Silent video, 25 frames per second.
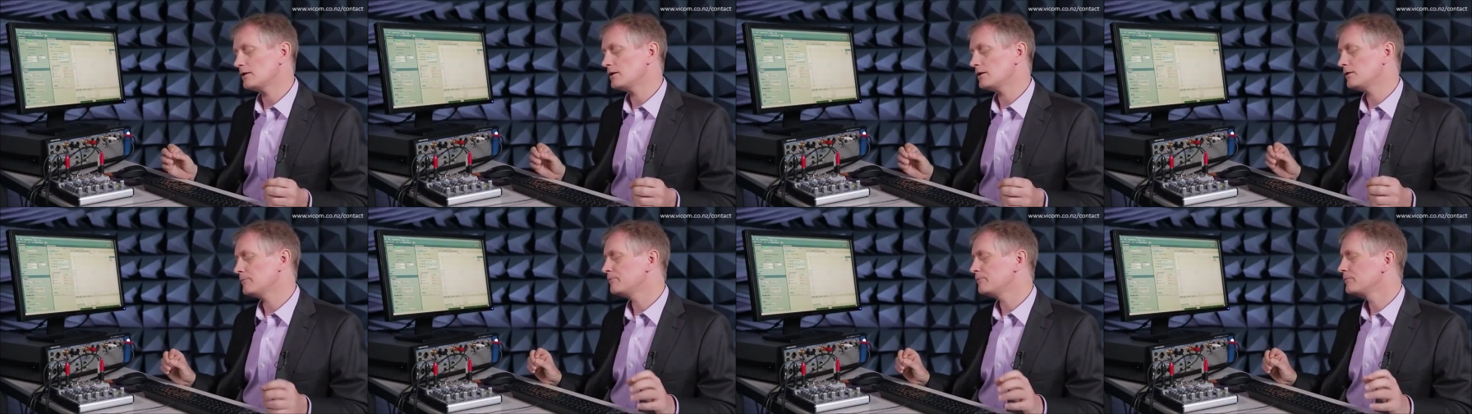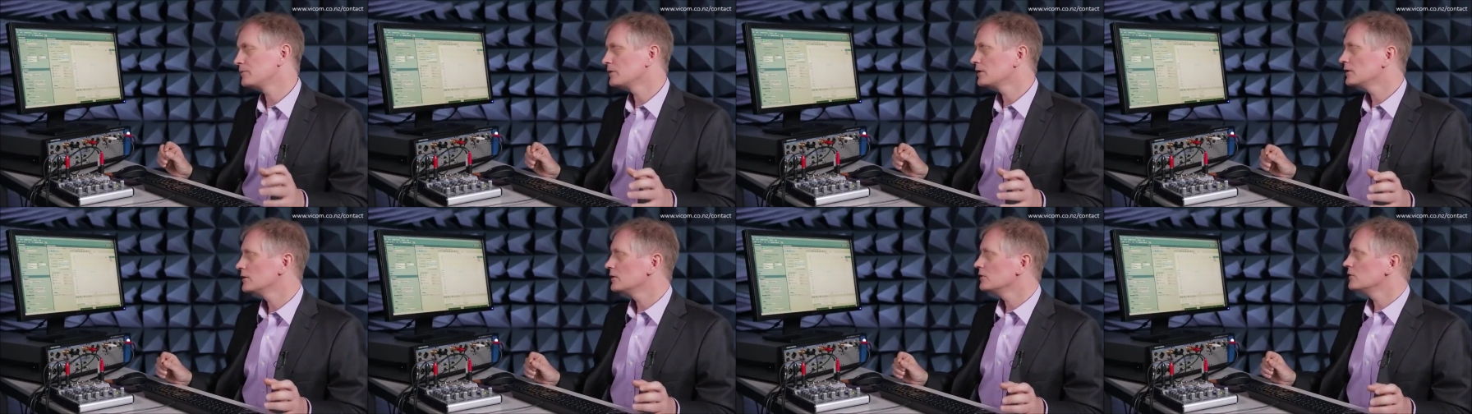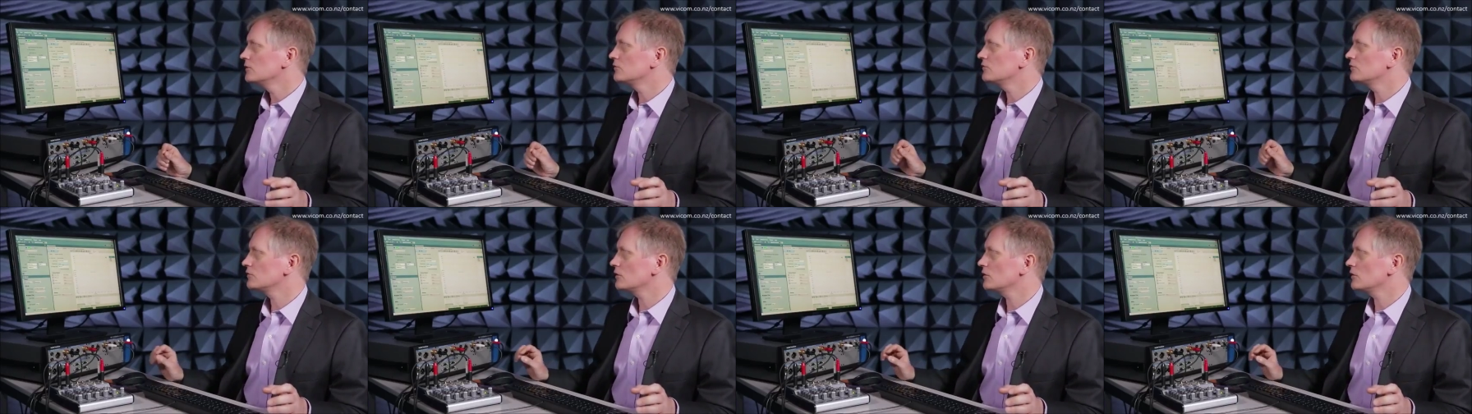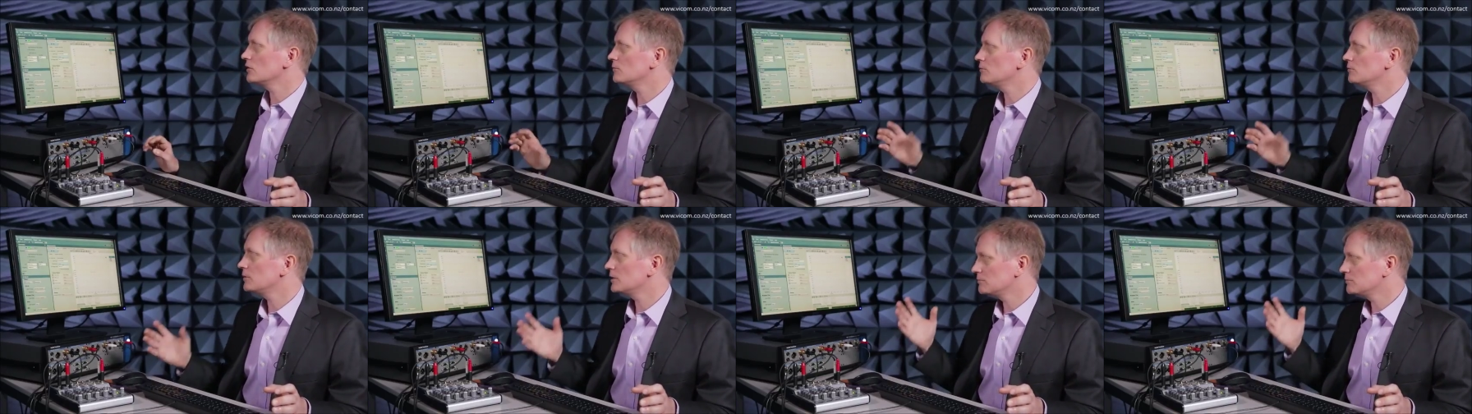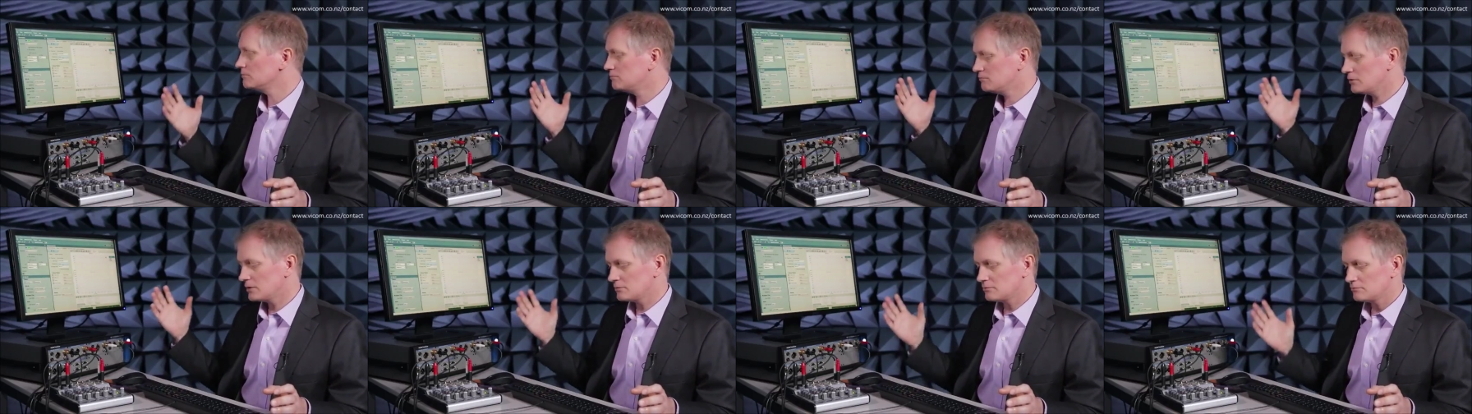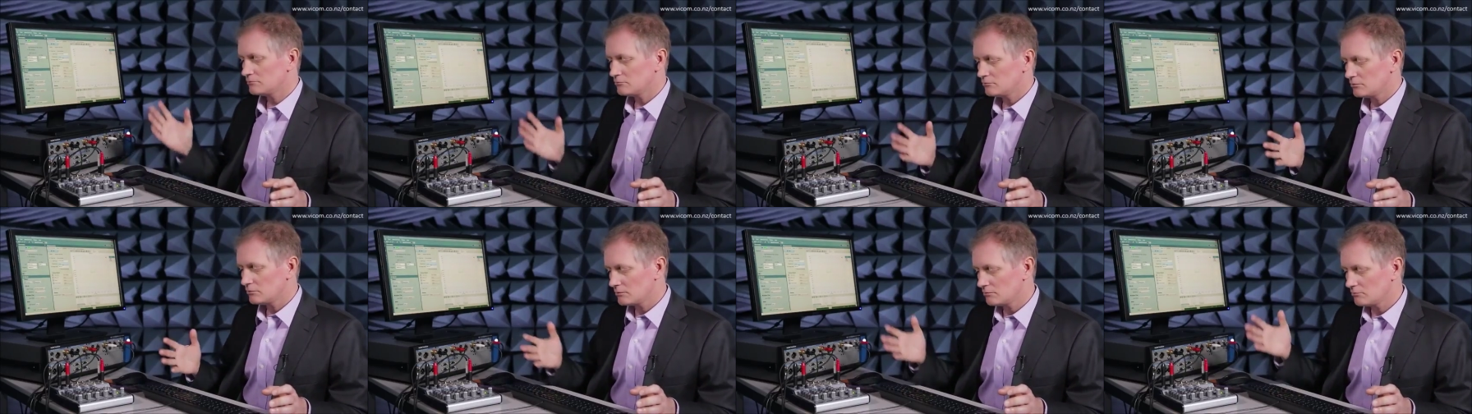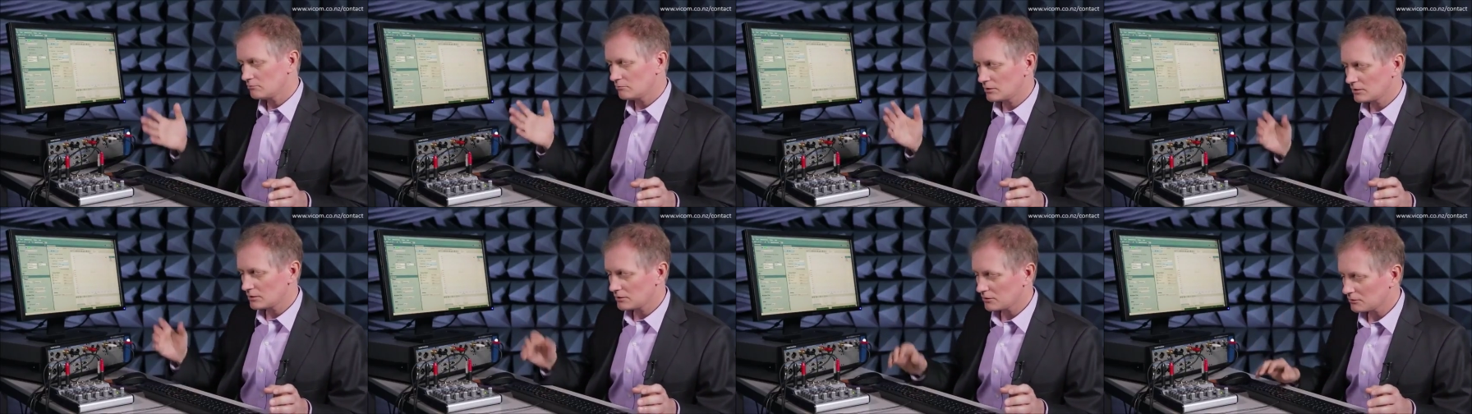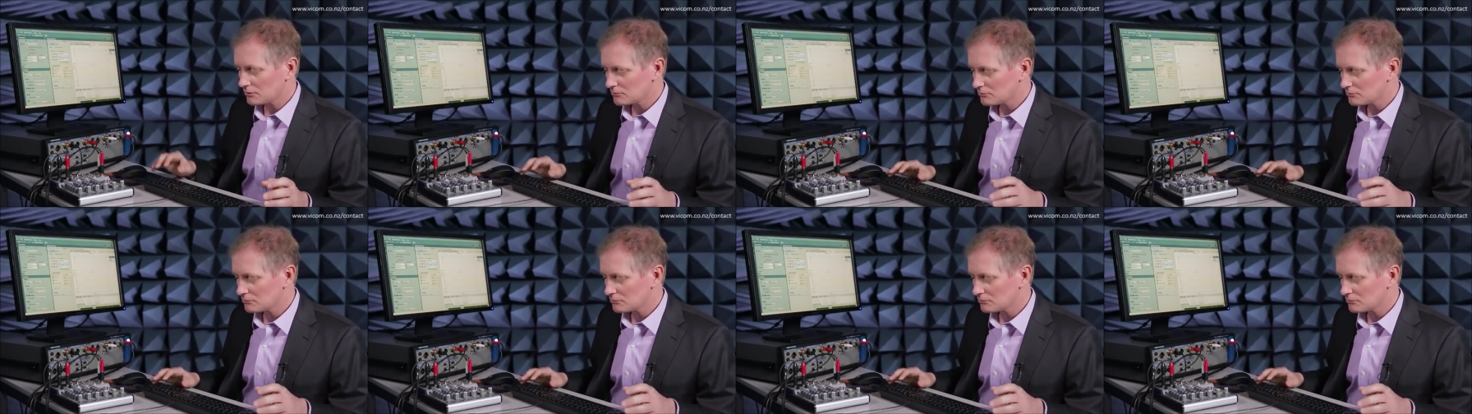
But we